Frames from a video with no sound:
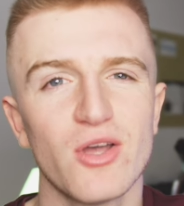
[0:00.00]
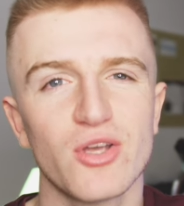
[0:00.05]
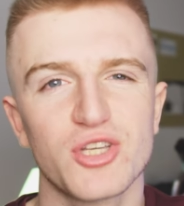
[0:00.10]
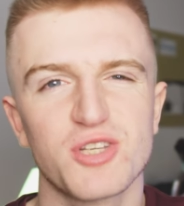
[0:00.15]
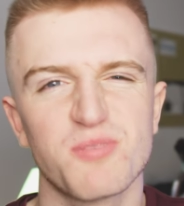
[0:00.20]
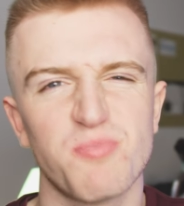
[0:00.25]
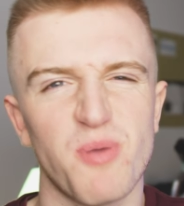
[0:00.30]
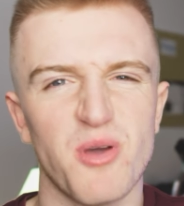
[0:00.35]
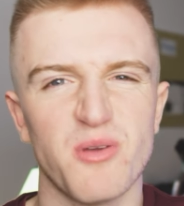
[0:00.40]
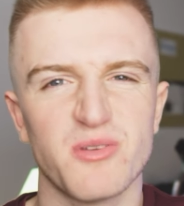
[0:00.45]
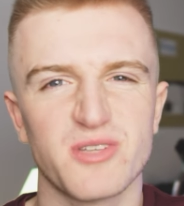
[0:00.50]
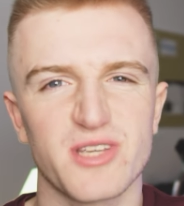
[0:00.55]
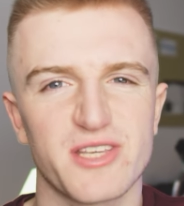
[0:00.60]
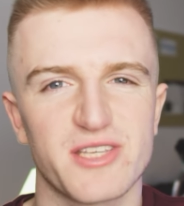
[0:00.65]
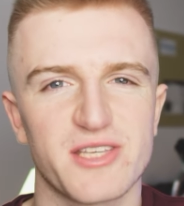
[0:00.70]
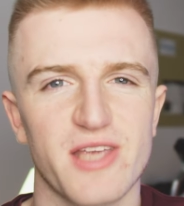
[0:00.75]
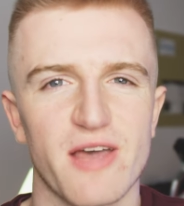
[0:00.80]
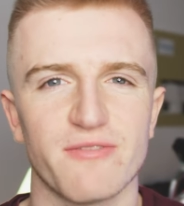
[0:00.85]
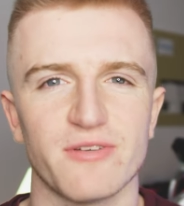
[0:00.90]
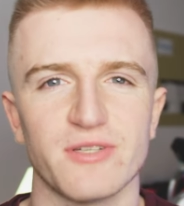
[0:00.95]
spoons at
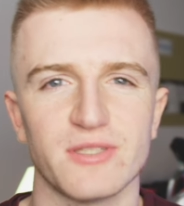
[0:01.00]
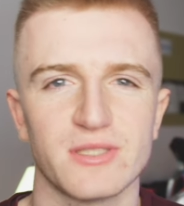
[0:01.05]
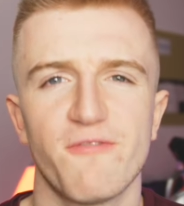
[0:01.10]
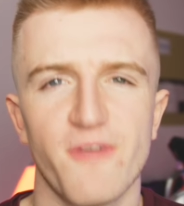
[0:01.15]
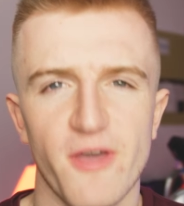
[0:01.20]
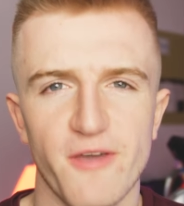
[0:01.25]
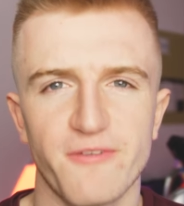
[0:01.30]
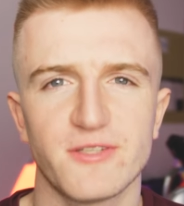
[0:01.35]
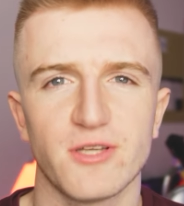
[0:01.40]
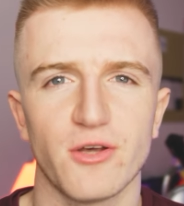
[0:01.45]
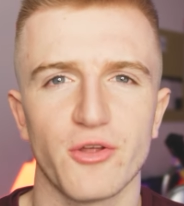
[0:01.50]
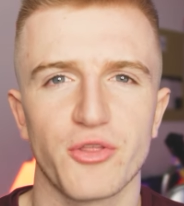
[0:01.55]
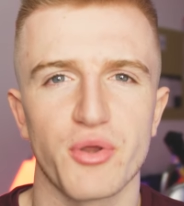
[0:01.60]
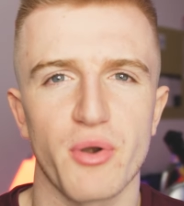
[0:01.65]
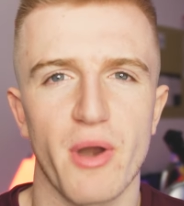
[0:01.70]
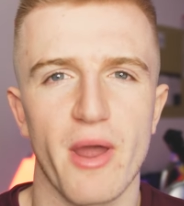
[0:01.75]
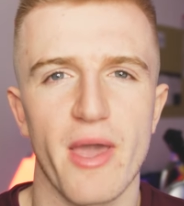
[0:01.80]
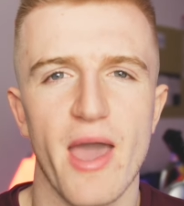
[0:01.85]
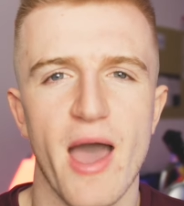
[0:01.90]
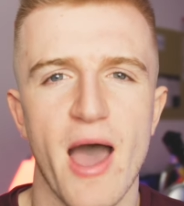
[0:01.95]
7, 5th till
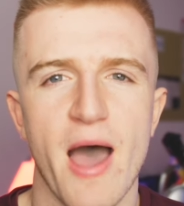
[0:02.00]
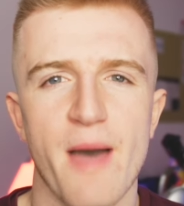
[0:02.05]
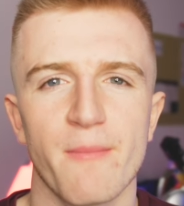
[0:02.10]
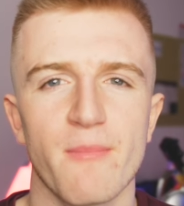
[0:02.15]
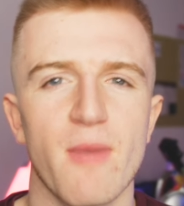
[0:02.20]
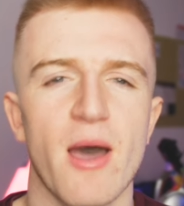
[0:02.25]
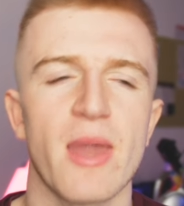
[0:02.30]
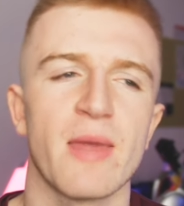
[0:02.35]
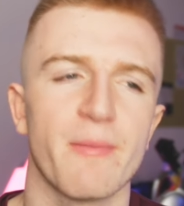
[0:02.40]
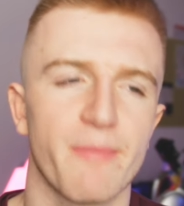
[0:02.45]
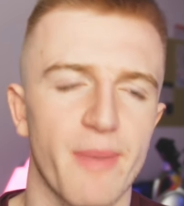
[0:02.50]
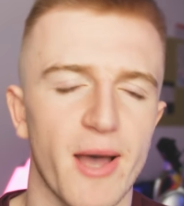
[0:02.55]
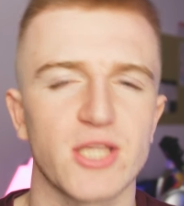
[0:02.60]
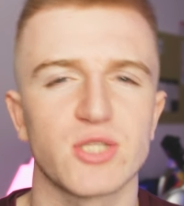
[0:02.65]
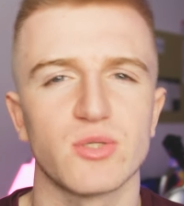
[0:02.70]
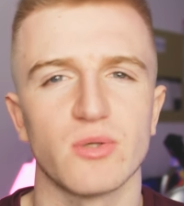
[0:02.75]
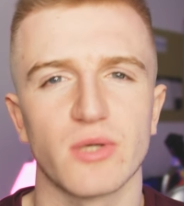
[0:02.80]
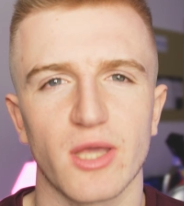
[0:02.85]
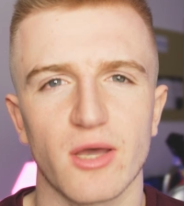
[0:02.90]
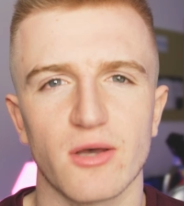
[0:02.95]
3 a.m., and then
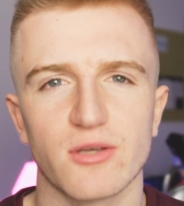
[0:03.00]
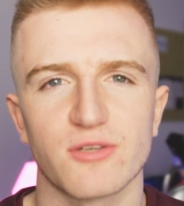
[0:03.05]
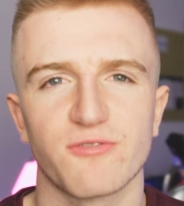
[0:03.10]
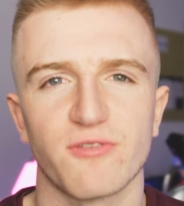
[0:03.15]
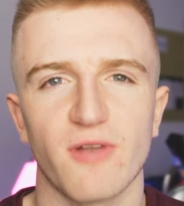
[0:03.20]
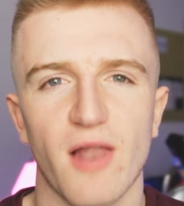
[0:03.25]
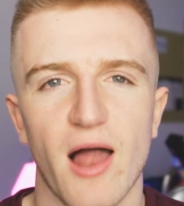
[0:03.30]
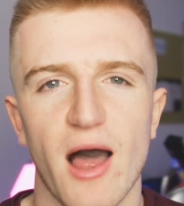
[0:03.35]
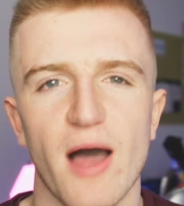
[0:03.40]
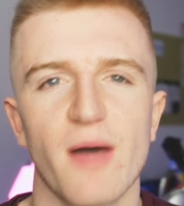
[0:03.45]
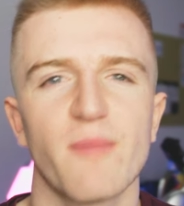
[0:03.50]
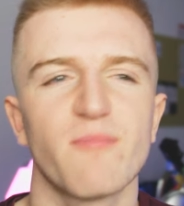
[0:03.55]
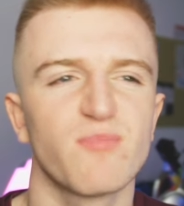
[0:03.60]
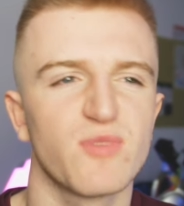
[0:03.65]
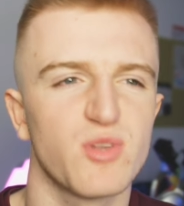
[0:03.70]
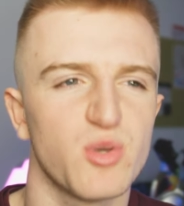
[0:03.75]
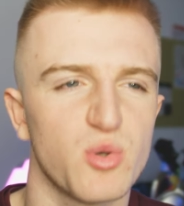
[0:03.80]
back to a girl's flat.